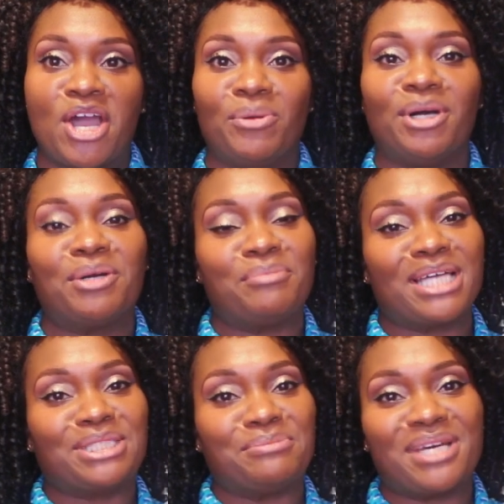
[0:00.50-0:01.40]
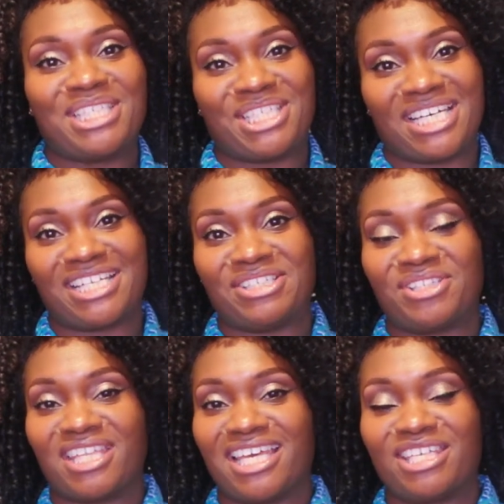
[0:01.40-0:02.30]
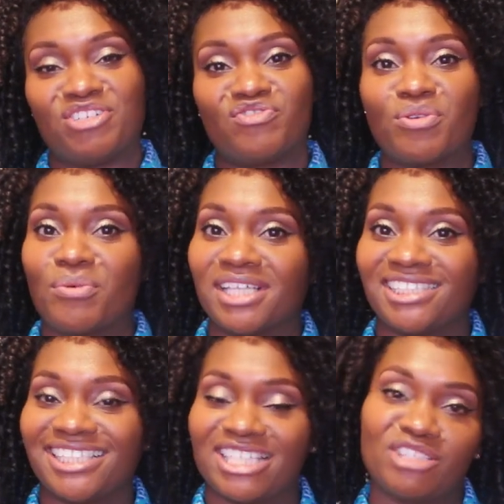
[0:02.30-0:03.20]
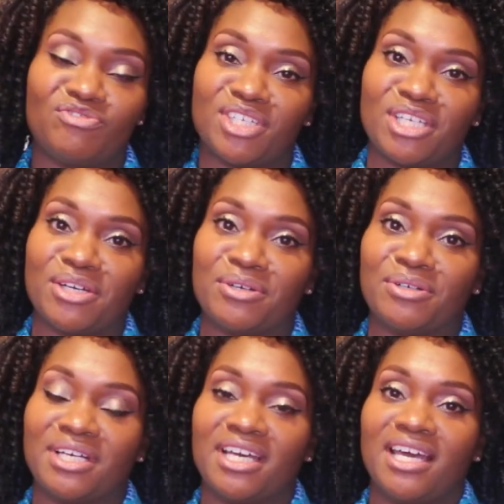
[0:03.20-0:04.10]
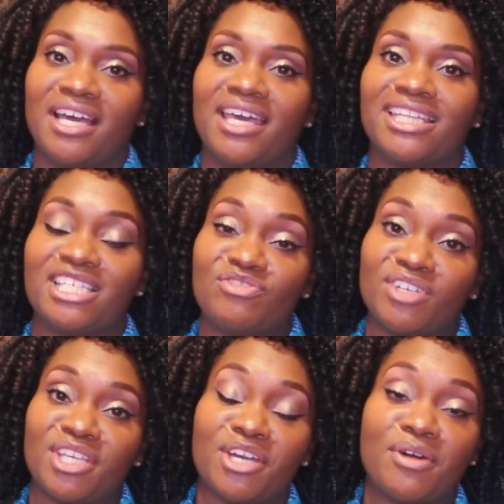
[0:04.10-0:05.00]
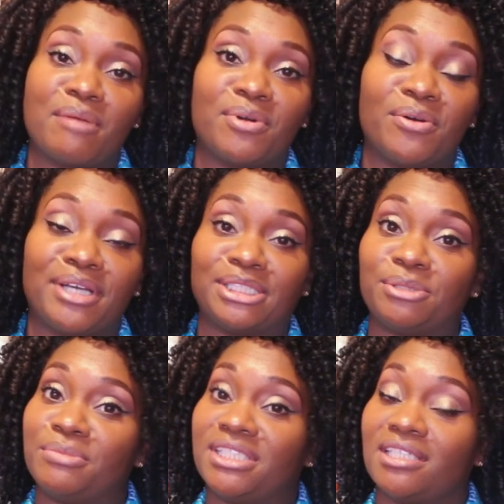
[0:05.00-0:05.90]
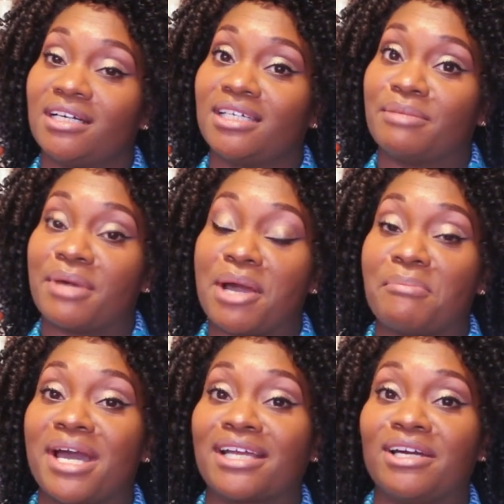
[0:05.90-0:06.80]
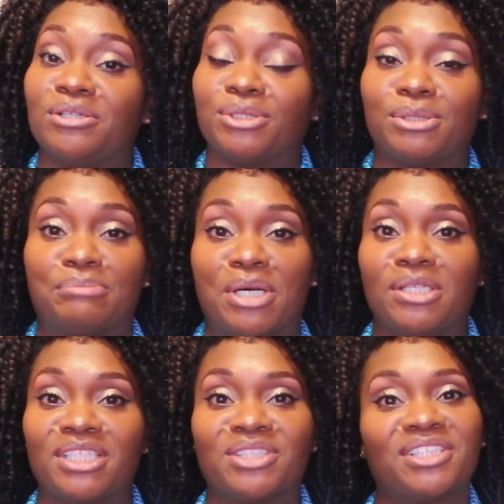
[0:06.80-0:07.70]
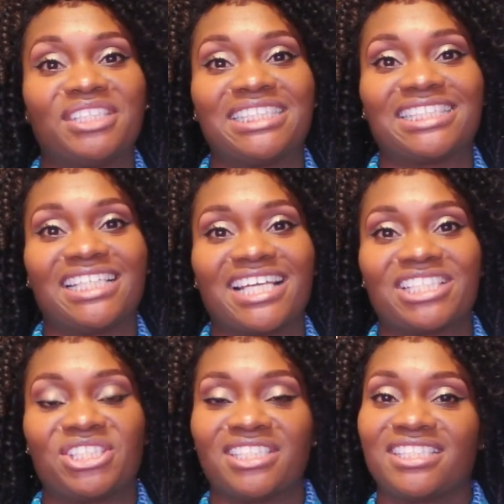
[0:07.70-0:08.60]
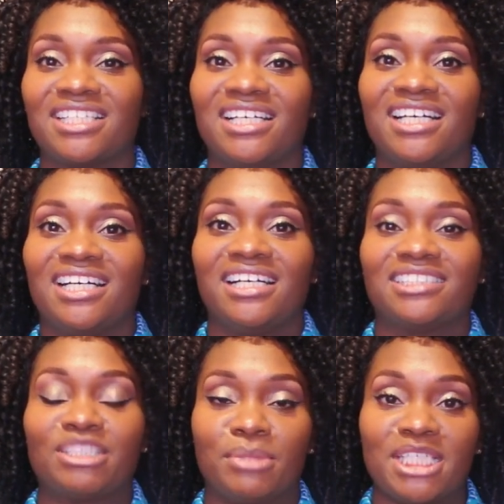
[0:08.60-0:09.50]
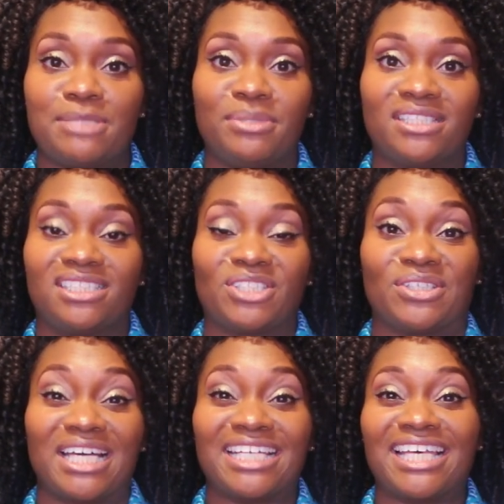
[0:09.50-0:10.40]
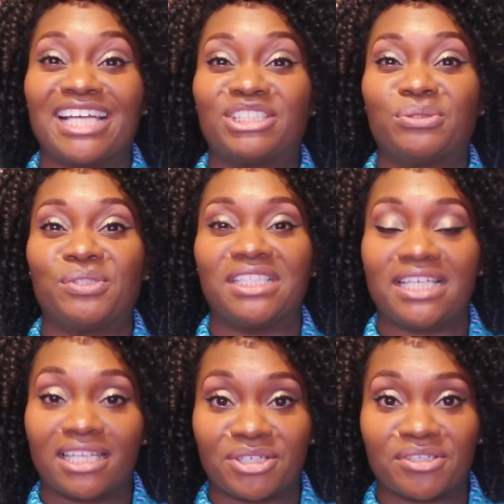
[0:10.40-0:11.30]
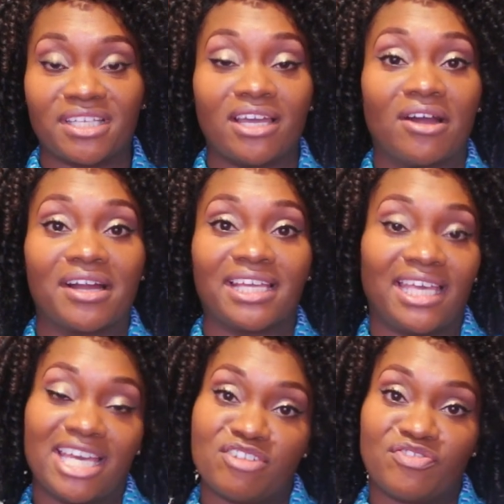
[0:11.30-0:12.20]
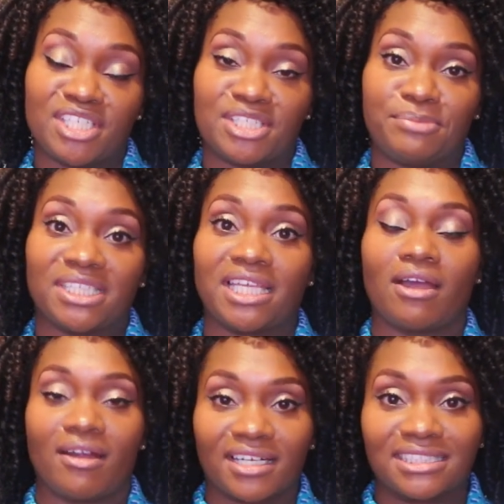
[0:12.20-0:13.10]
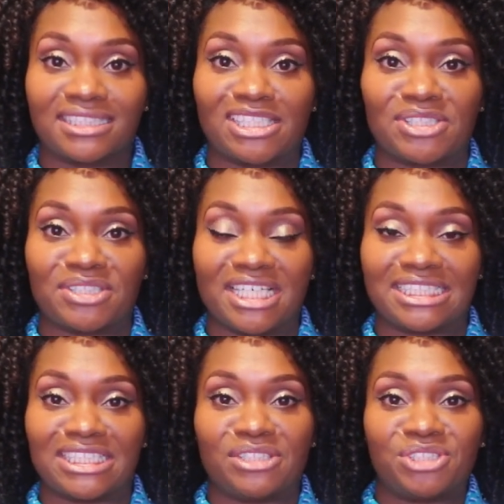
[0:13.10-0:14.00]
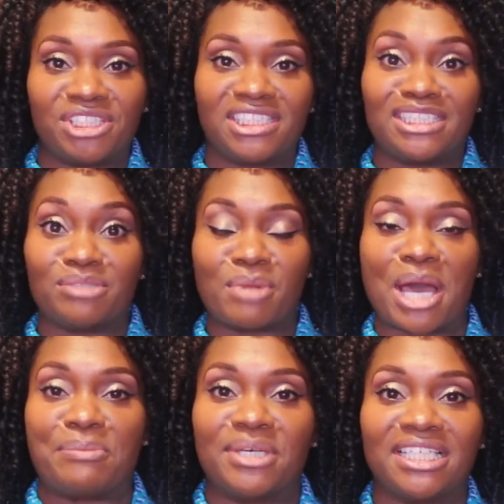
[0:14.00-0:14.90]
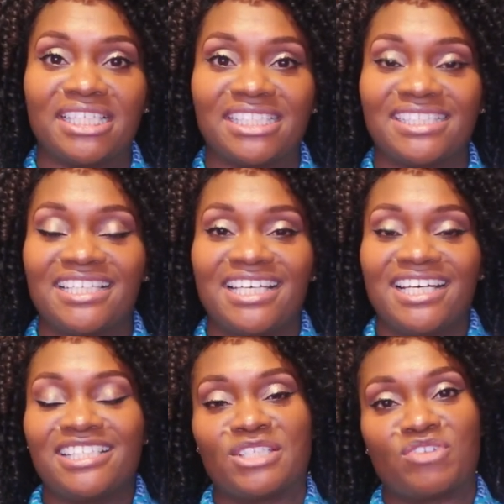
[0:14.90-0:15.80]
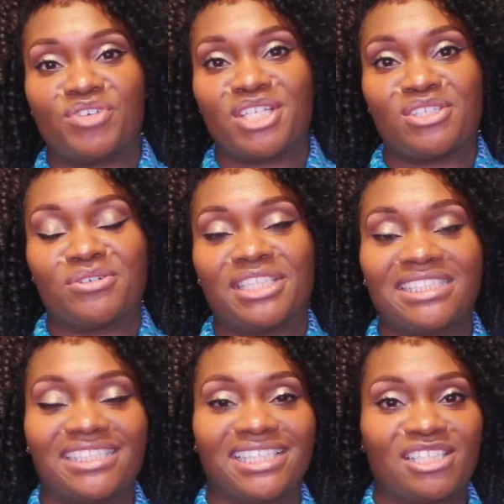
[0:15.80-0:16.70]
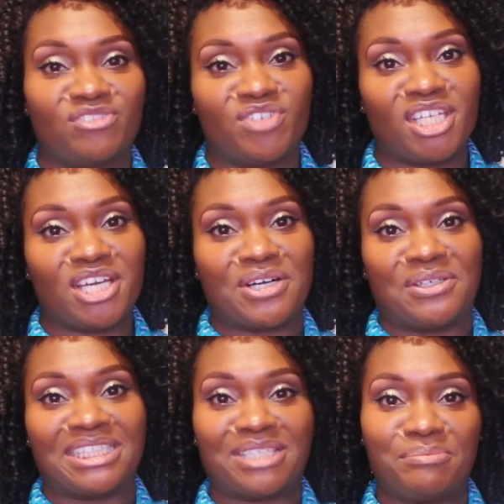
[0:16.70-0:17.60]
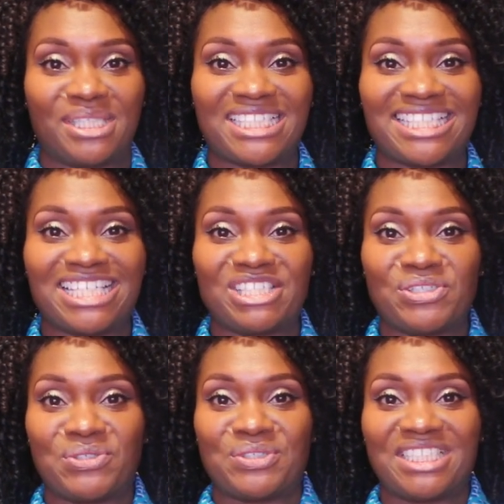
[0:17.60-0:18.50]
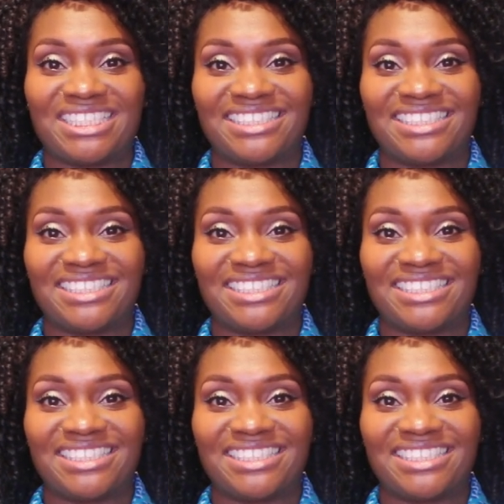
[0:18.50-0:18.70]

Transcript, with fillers: Welcome back to my channel. Thank you for watching this video. In this video, I'm going to be talking about my Coach Small Leather Goods collection. Some of these pieces are not actual leather, they are canvas, but they are considered SLGs in my opinion. So if you're interested in this video, then please stay tuned.